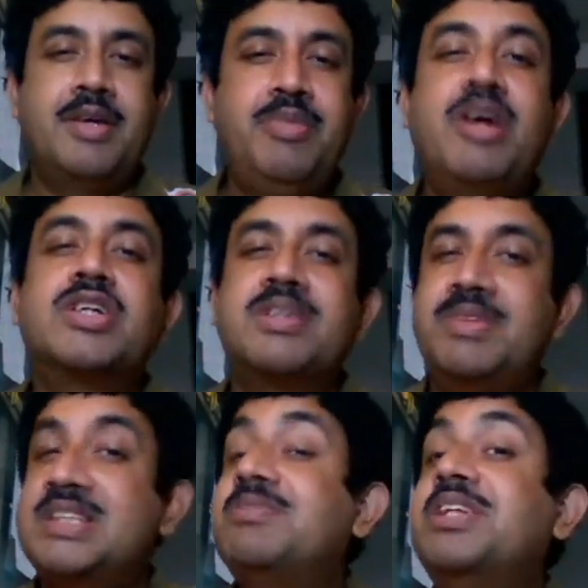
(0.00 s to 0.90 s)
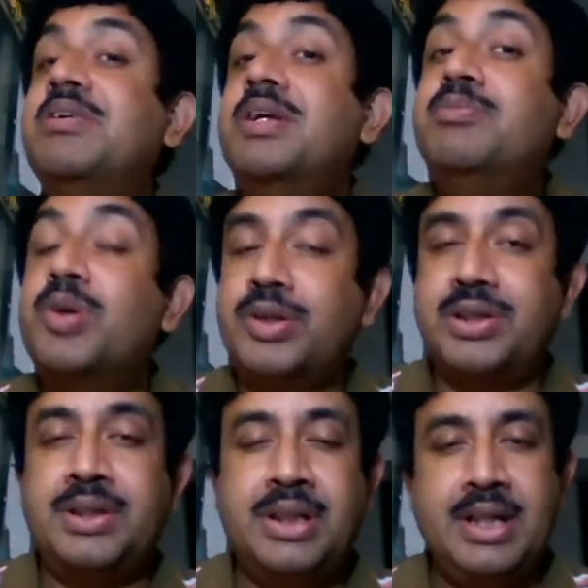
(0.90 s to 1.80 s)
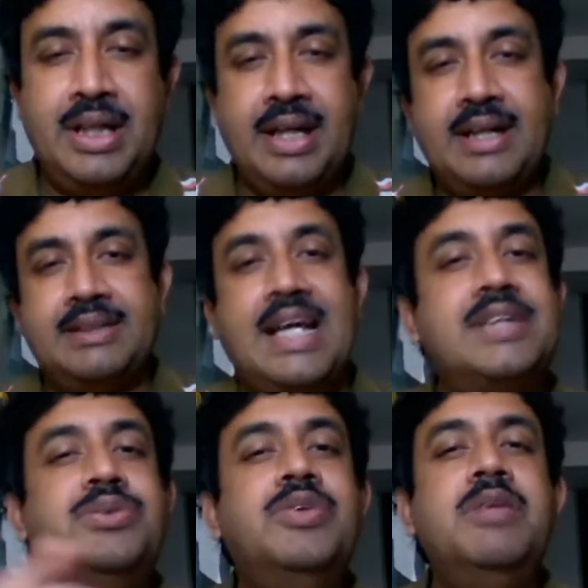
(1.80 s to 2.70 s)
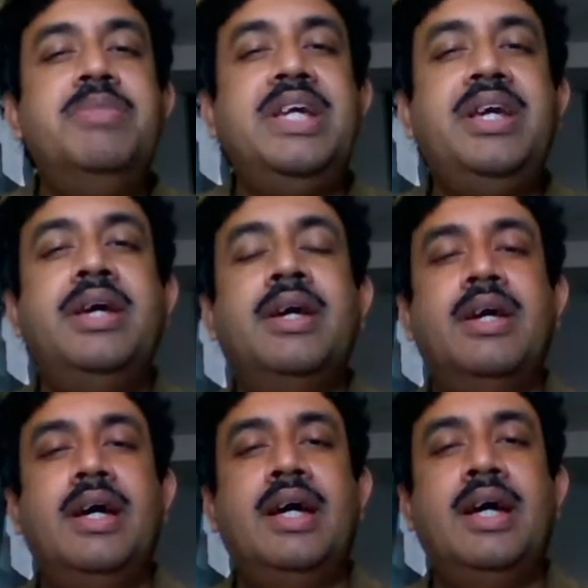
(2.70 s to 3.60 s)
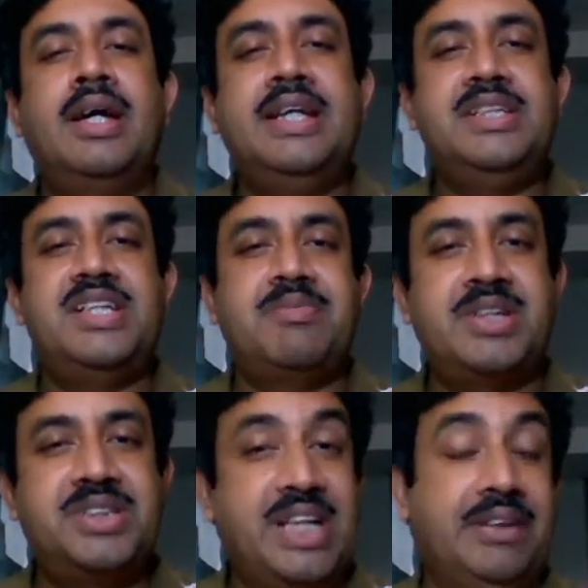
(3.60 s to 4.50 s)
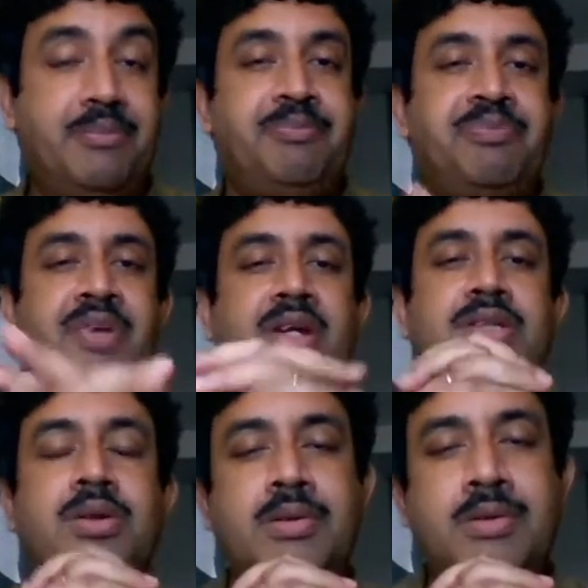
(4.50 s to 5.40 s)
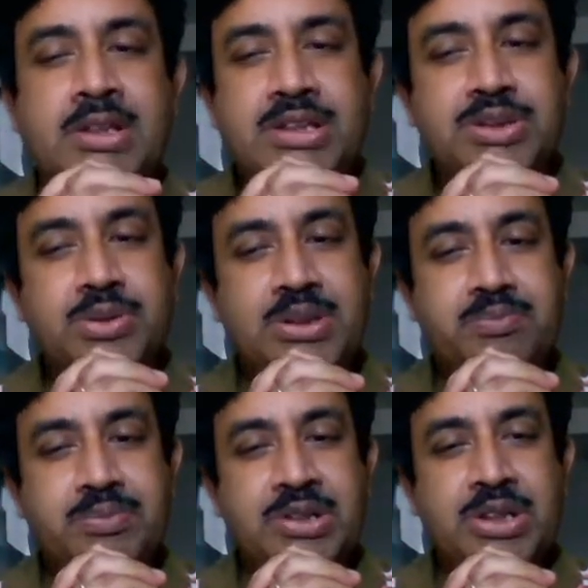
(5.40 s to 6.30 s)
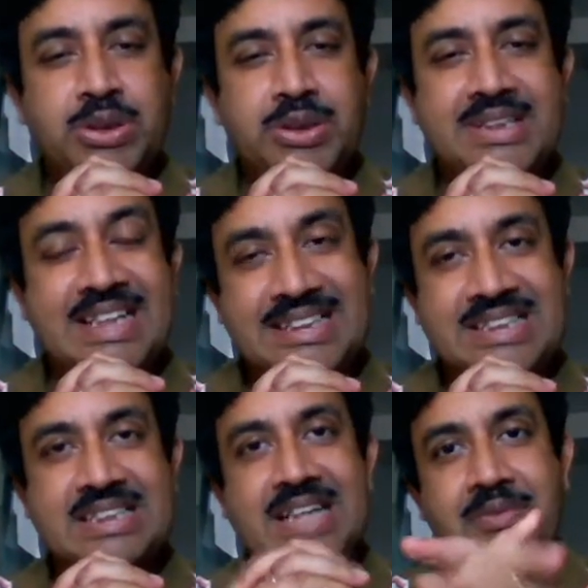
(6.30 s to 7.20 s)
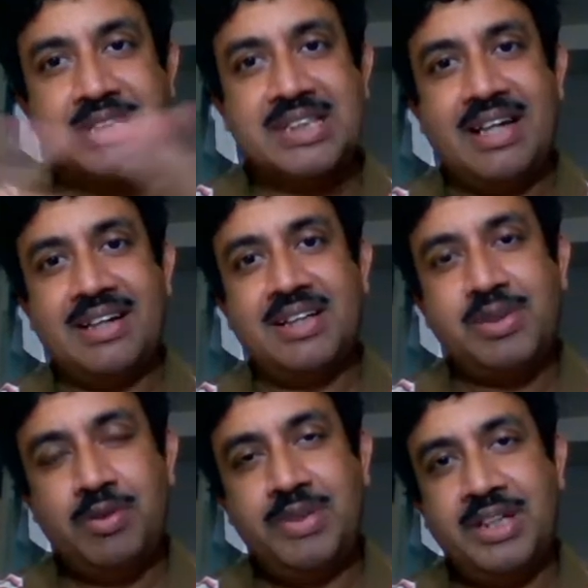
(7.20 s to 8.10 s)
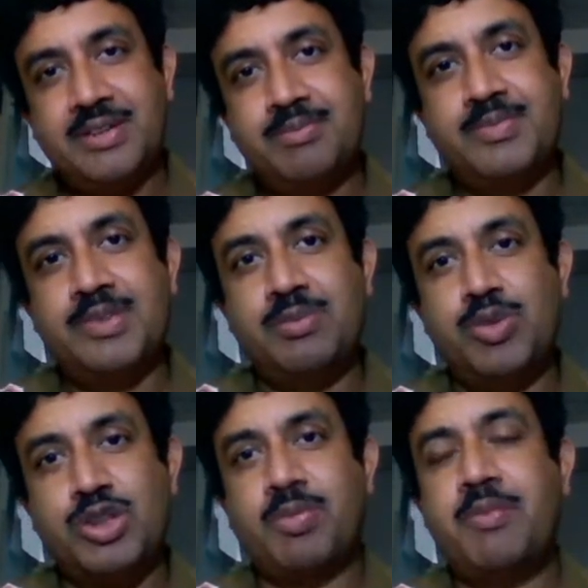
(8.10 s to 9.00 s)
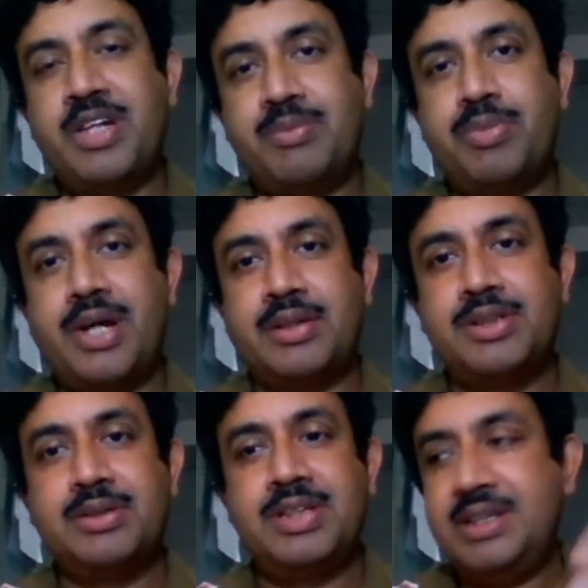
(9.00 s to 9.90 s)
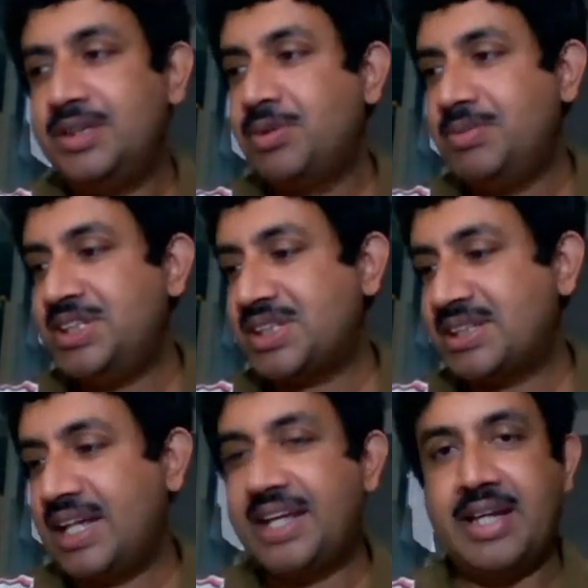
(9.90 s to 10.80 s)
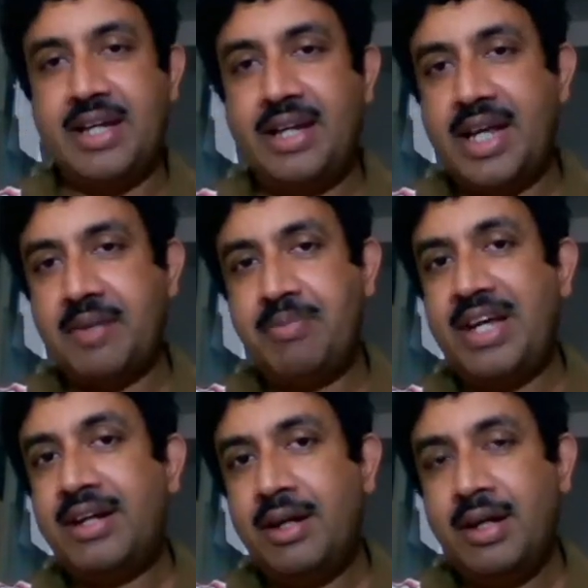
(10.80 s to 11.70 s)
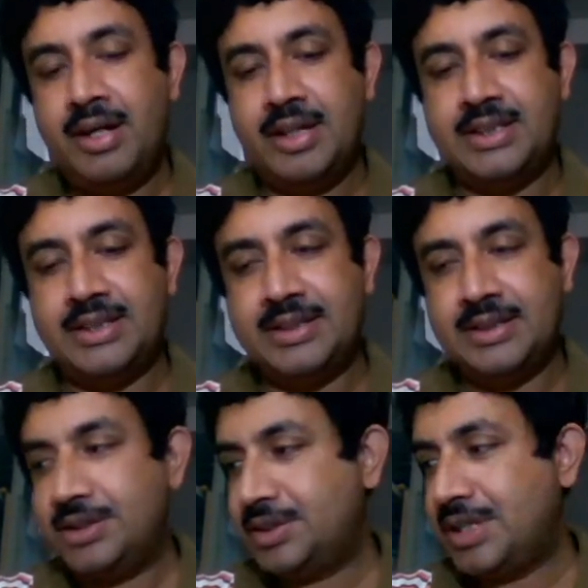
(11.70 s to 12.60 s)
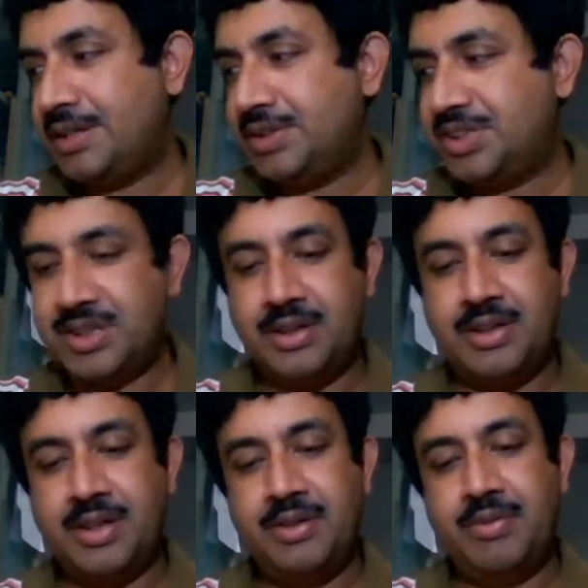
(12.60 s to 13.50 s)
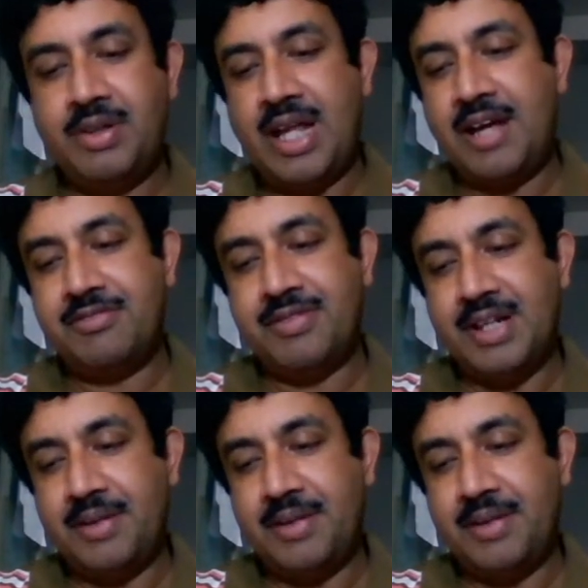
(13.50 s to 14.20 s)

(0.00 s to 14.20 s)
because of this particular book? And that will be in chapter 10. So the sense time crystal analyzer will be the most prominent product. So it will be just like a pen, and you will have